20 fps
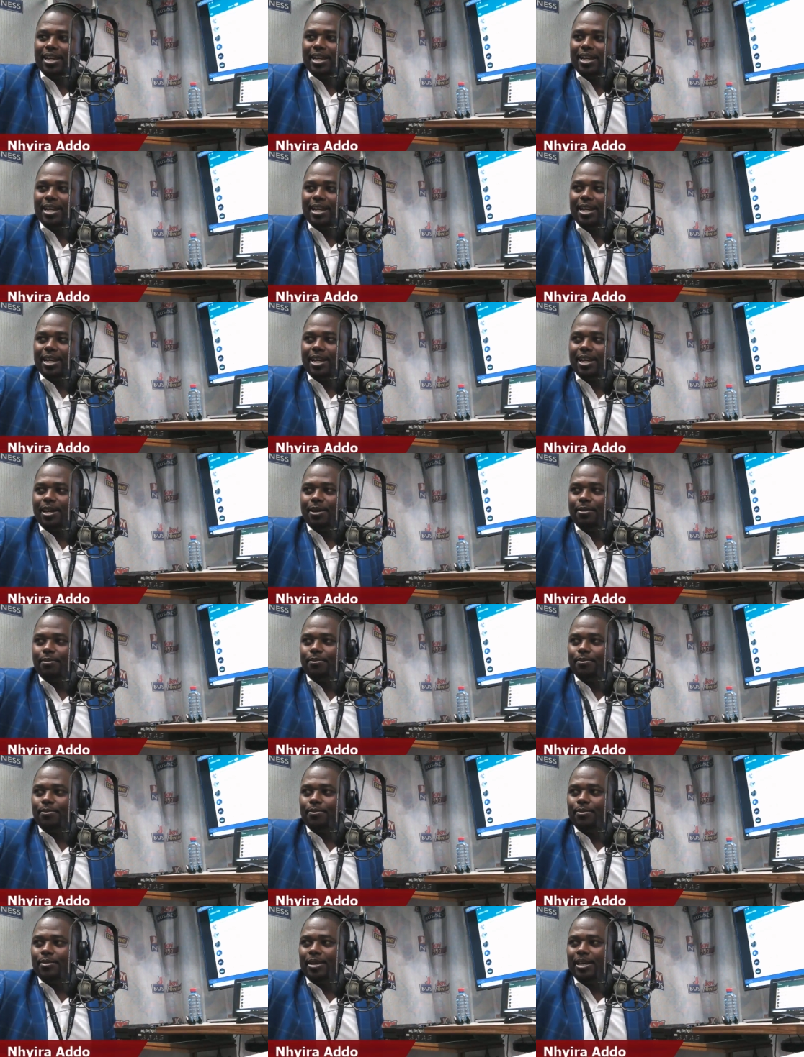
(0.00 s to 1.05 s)

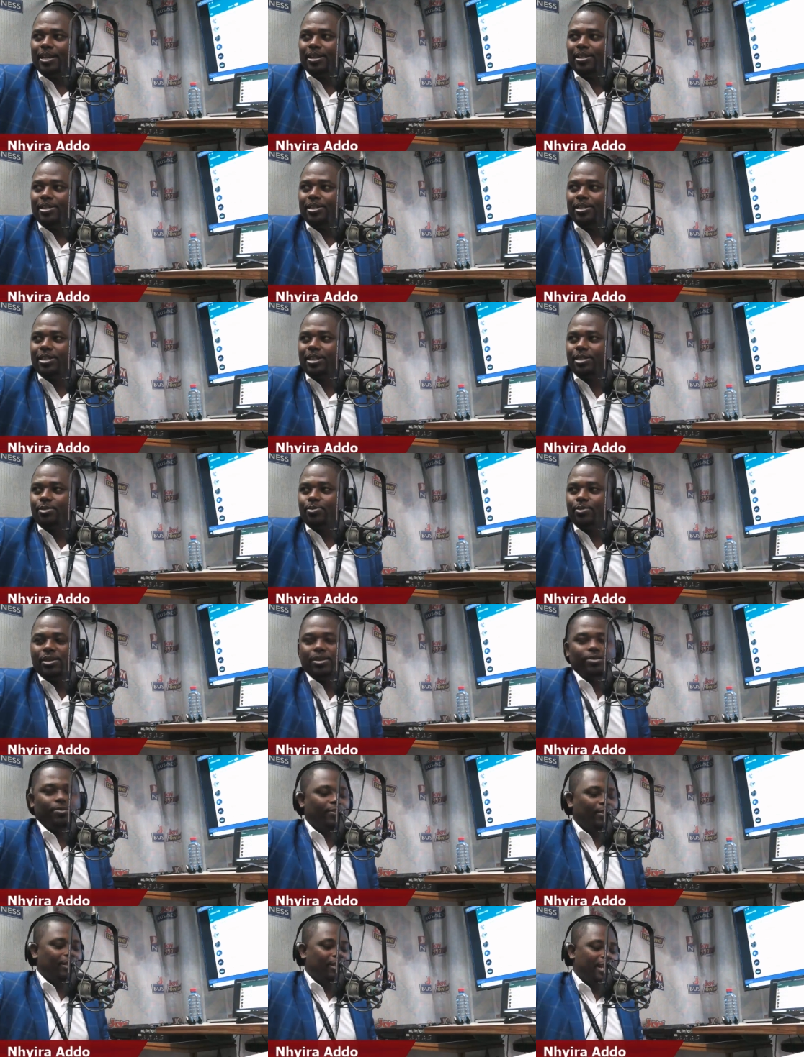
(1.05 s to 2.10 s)
Um, it's it's
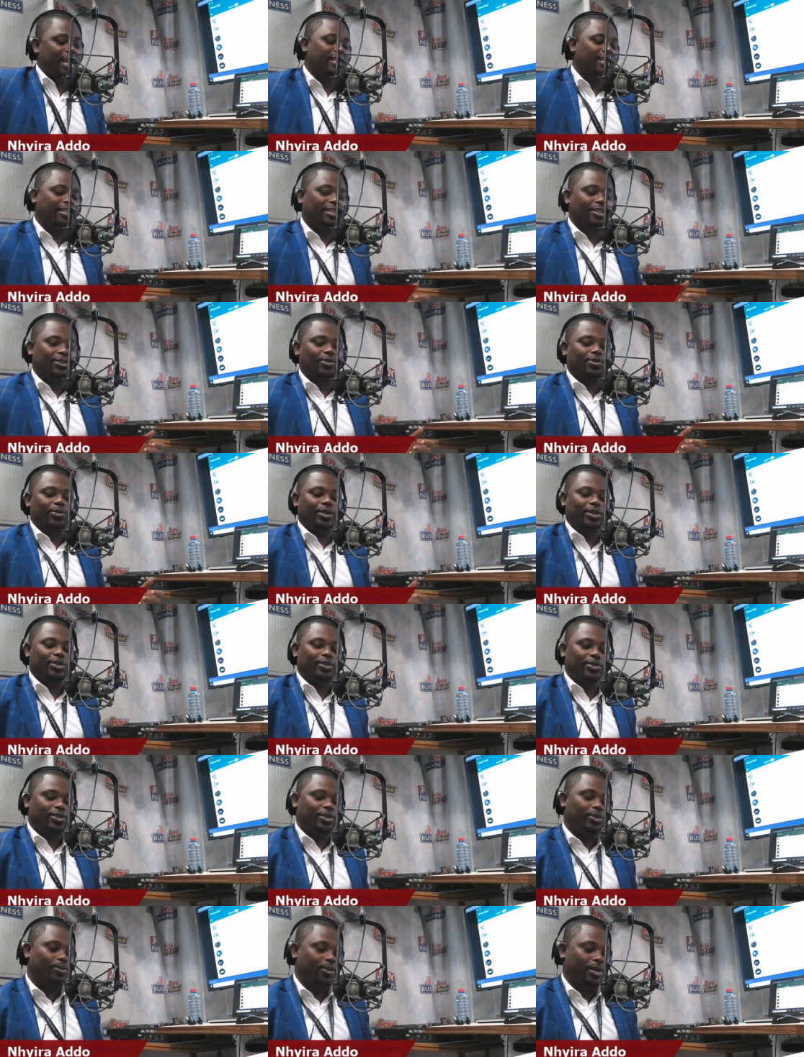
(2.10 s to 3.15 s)
been fantastic talking
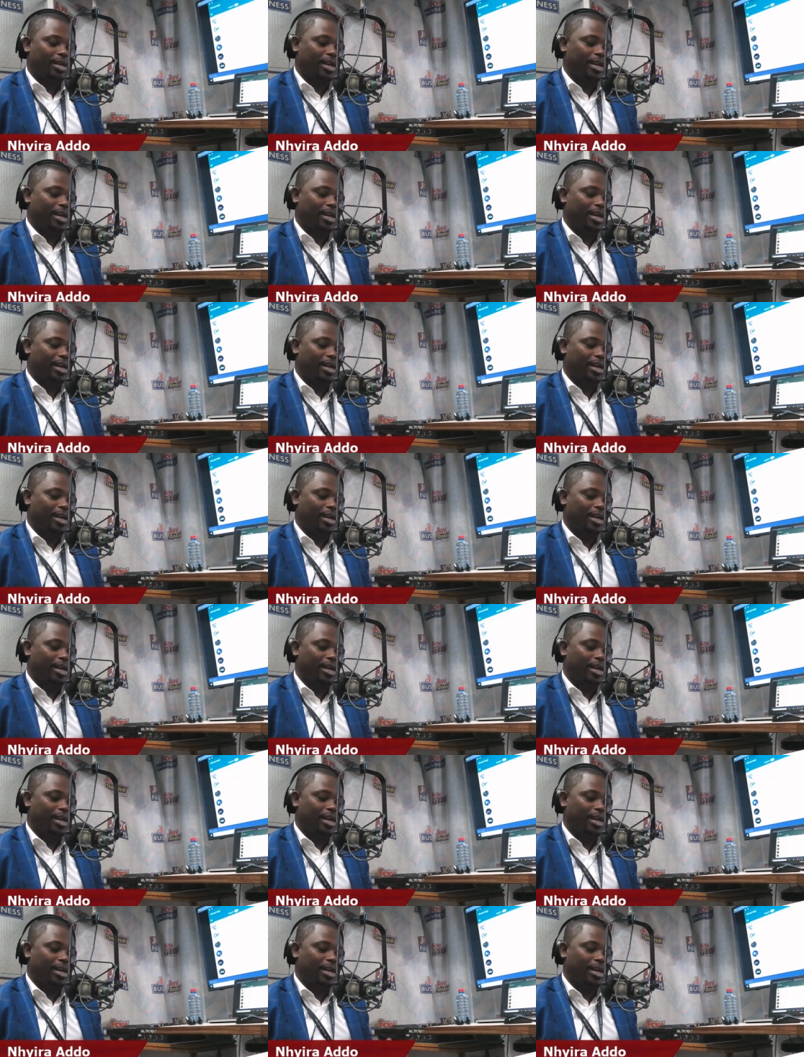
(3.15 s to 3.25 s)
to you.